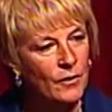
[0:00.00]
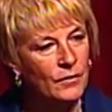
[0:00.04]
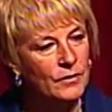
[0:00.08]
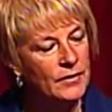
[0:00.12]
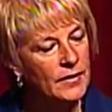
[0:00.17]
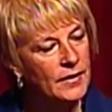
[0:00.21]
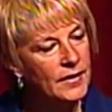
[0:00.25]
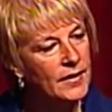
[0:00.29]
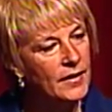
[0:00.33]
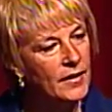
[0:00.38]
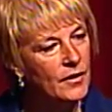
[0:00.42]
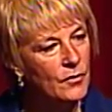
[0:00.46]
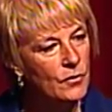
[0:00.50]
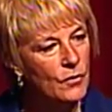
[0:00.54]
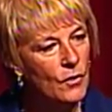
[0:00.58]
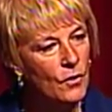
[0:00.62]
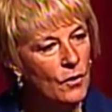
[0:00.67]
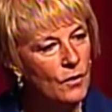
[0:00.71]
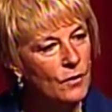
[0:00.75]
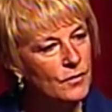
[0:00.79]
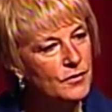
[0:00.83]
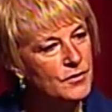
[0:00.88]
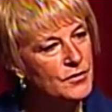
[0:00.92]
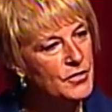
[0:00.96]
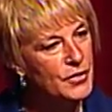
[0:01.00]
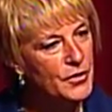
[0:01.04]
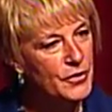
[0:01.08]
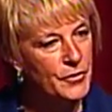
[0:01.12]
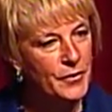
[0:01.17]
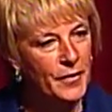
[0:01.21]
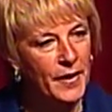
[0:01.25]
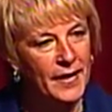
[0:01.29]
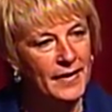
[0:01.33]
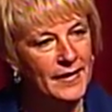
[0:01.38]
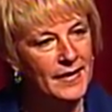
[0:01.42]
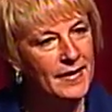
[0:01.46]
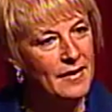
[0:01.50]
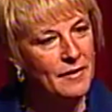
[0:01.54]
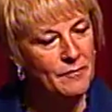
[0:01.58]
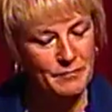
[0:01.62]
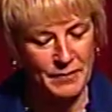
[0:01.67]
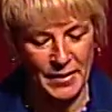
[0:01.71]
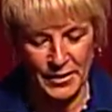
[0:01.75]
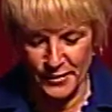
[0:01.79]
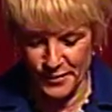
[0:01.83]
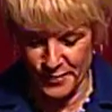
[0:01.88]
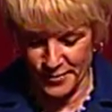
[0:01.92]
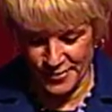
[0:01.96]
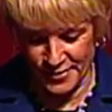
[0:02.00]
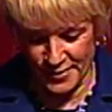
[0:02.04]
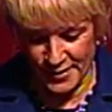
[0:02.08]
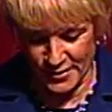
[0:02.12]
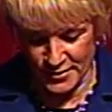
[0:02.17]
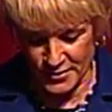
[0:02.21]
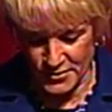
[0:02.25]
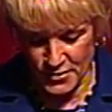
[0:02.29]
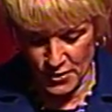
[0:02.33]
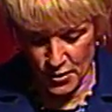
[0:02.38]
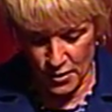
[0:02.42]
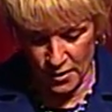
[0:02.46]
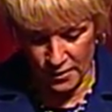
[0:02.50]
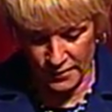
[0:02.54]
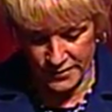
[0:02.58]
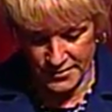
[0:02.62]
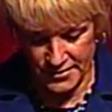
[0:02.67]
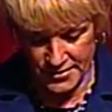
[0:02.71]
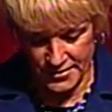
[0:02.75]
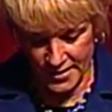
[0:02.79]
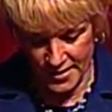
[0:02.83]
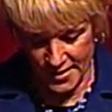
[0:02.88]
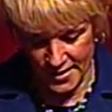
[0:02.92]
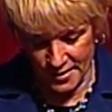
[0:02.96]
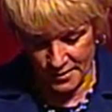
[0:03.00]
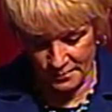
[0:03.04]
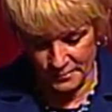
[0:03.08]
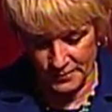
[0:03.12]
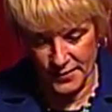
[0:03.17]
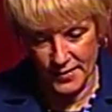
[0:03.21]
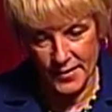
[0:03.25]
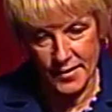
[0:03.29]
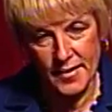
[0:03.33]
leading Knoll to great and better things all the time.